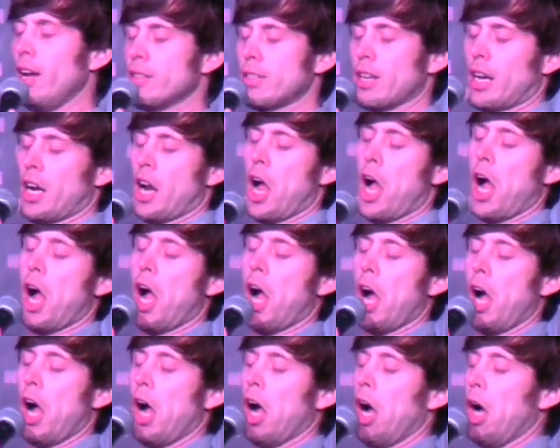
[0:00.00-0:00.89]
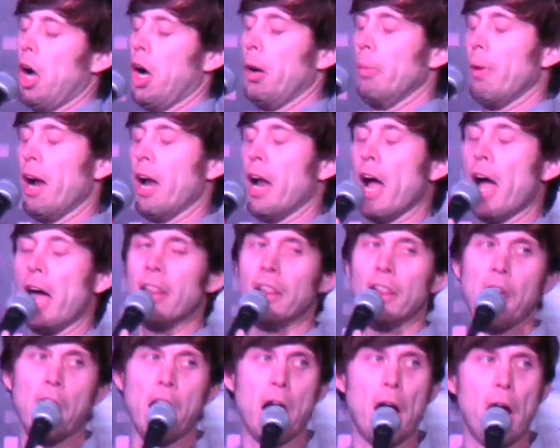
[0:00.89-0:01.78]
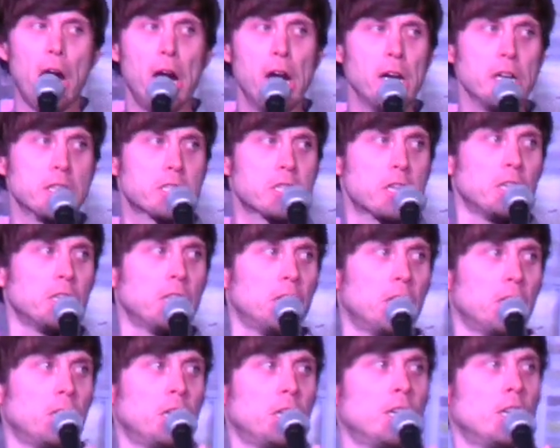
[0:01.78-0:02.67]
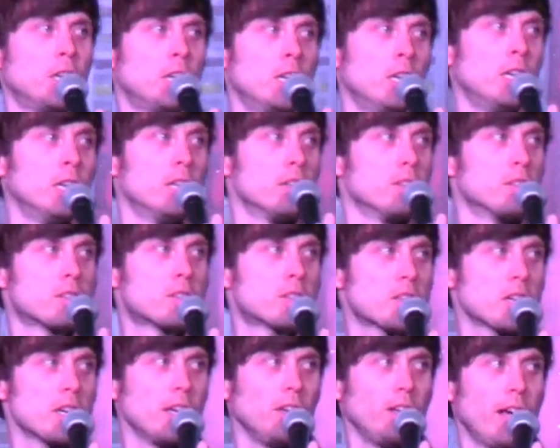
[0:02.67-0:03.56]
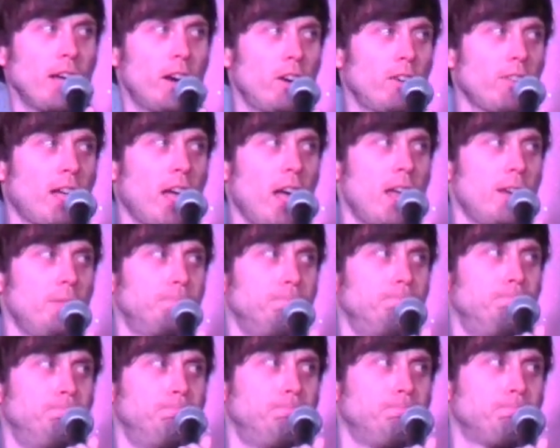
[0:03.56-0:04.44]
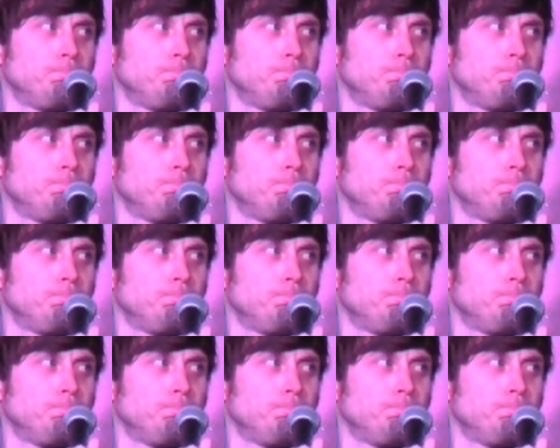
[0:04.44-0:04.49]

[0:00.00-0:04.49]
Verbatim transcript: I was like, oh, my headlight. See you later then?